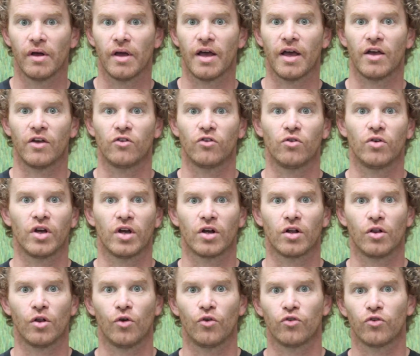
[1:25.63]
As you
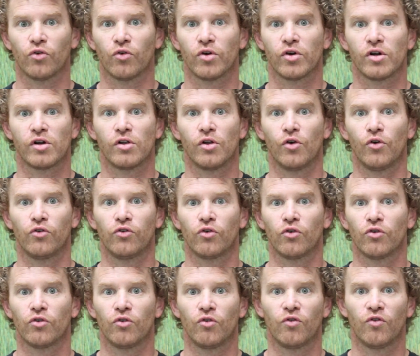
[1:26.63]
get closer and
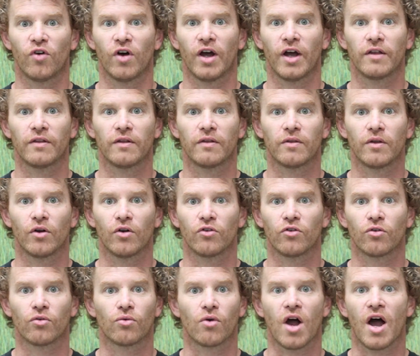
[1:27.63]
closer, you find that
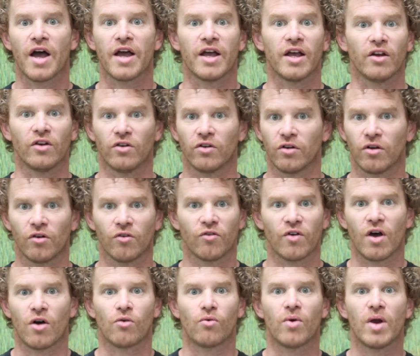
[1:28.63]
there's a riot of
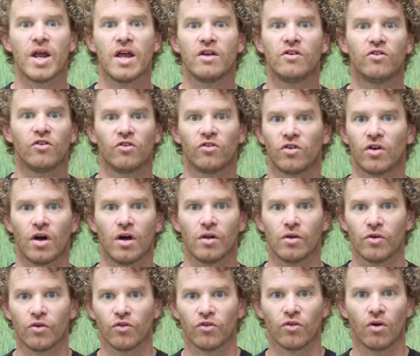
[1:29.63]
outrageous
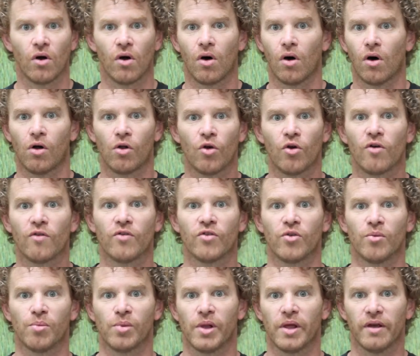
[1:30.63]
colors all over
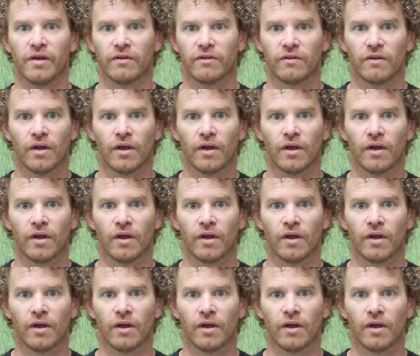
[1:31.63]
the place.